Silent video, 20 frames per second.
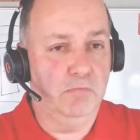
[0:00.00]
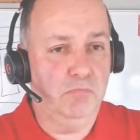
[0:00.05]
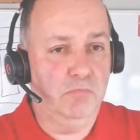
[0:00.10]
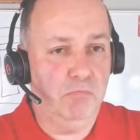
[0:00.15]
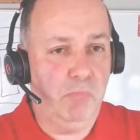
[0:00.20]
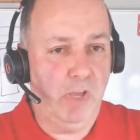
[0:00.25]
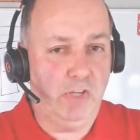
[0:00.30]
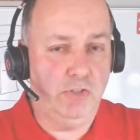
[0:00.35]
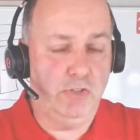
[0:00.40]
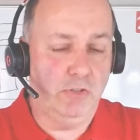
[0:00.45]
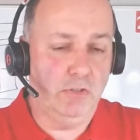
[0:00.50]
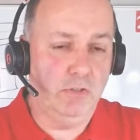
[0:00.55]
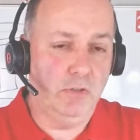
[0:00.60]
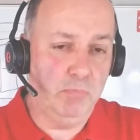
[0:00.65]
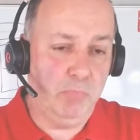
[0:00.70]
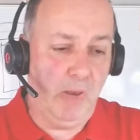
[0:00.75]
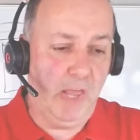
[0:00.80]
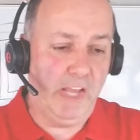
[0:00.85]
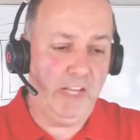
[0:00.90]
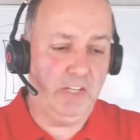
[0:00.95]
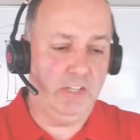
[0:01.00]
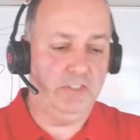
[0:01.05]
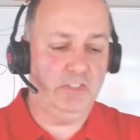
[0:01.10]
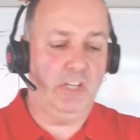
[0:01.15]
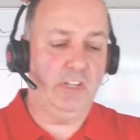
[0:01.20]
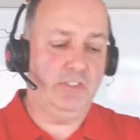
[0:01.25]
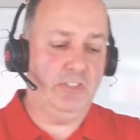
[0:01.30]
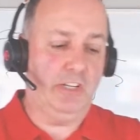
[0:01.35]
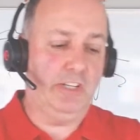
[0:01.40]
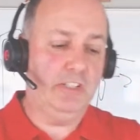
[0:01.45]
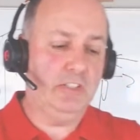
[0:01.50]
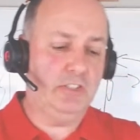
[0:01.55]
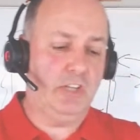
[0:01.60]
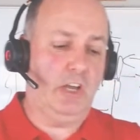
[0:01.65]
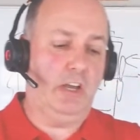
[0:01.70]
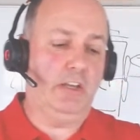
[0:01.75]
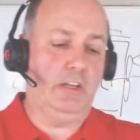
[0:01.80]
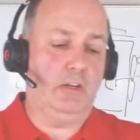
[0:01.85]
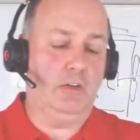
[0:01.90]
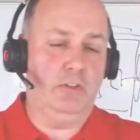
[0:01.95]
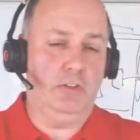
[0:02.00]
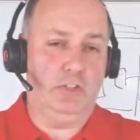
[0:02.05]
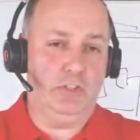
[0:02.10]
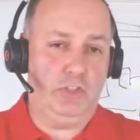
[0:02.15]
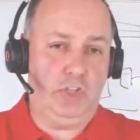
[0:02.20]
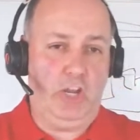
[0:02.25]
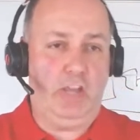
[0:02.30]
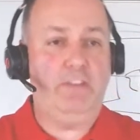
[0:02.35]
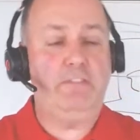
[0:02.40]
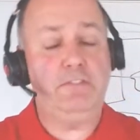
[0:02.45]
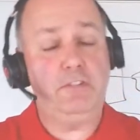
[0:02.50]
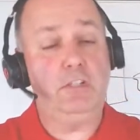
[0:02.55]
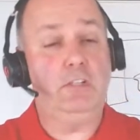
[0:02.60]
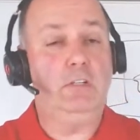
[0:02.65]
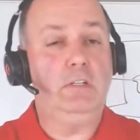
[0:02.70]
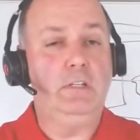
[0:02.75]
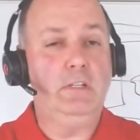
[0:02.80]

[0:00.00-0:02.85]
make sure the blade is actually tight on the shaft.